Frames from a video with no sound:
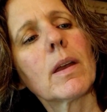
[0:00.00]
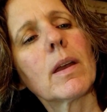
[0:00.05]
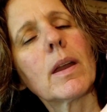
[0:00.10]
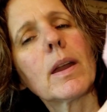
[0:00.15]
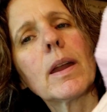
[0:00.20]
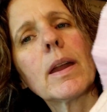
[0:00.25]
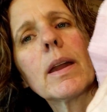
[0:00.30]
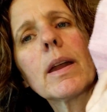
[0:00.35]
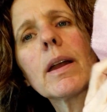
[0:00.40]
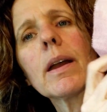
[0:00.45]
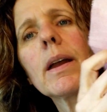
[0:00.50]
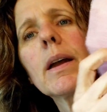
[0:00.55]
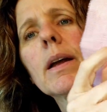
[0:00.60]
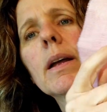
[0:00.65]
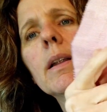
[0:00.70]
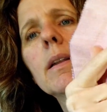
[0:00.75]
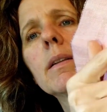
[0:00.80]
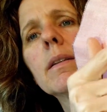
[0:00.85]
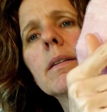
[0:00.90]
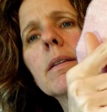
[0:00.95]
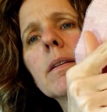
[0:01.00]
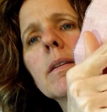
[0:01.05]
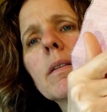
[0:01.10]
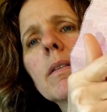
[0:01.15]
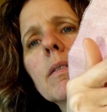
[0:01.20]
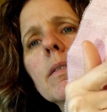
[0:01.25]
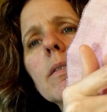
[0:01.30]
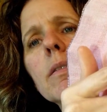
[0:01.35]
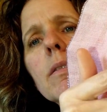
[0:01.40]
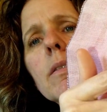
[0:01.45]
and
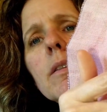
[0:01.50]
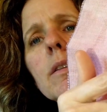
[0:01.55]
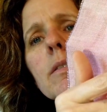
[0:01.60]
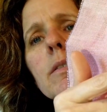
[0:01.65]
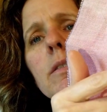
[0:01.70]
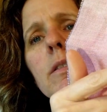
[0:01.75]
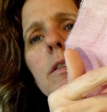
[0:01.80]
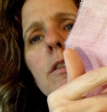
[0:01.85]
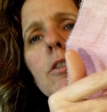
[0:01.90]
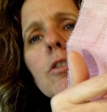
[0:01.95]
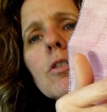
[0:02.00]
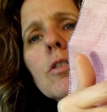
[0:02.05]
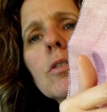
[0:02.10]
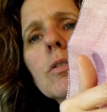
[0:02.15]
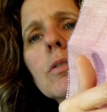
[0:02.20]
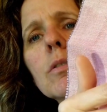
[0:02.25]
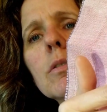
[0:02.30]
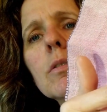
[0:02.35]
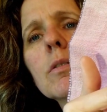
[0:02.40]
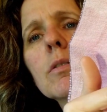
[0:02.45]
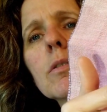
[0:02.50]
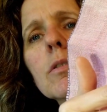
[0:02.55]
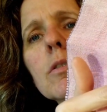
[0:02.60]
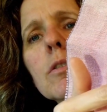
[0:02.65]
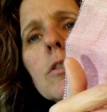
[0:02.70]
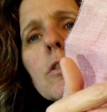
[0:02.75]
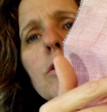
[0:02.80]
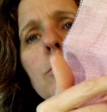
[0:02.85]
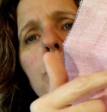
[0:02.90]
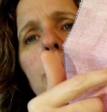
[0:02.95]
this little
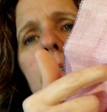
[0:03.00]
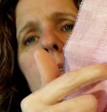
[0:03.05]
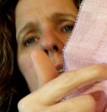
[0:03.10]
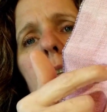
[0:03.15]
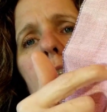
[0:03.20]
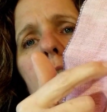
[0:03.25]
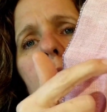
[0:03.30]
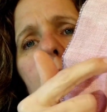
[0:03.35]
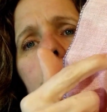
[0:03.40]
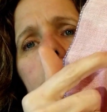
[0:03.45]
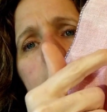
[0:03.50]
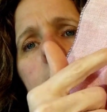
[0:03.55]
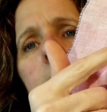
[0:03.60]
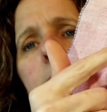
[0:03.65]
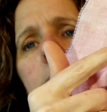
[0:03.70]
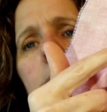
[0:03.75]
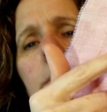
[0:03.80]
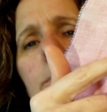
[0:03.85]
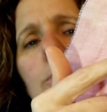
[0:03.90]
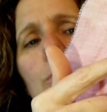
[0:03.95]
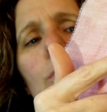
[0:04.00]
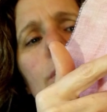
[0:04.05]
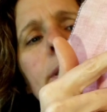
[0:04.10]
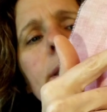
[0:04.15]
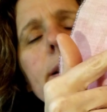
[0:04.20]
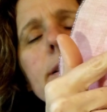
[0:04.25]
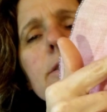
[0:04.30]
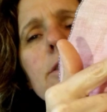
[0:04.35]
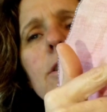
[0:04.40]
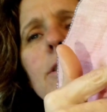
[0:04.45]
loop-de-loop here. Boy,
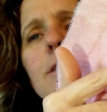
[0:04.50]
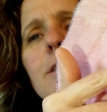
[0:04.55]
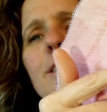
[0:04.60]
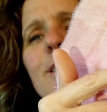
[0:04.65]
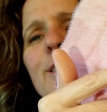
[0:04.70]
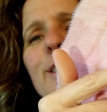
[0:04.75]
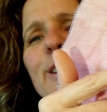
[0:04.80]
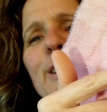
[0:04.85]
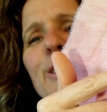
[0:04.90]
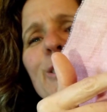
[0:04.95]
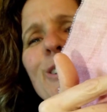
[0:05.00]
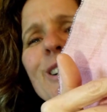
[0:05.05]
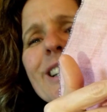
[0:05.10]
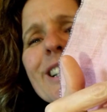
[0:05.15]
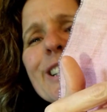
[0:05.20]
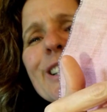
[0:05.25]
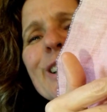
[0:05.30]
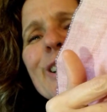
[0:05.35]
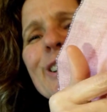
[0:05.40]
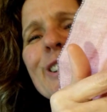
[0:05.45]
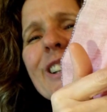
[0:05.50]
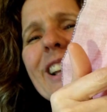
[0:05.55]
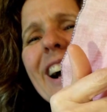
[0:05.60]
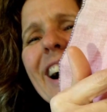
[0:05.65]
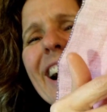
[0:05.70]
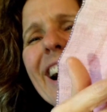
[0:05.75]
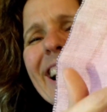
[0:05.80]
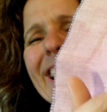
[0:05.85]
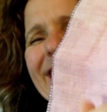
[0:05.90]
that's hard to do when you're not